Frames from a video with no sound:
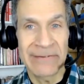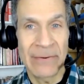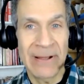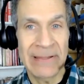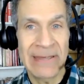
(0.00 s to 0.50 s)

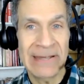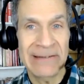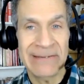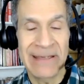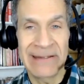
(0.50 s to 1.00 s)
So I think
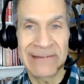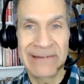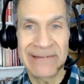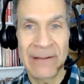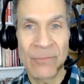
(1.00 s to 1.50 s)
it's
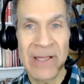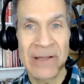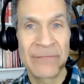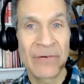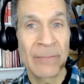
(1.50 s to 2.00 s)
in some way
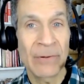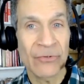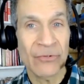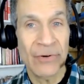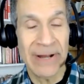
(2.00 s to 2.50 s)
a verbal
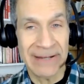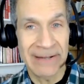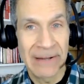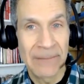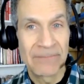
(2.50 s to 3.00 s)
trick